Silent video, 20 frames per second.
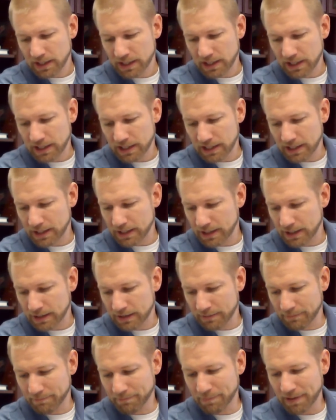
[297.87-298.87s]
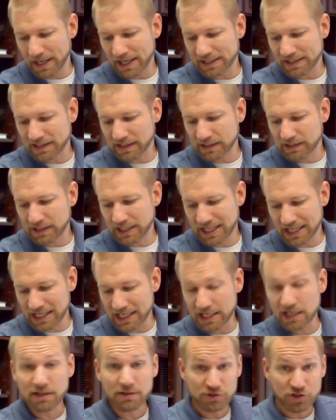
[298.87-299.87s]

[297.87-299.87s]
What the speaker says: But he,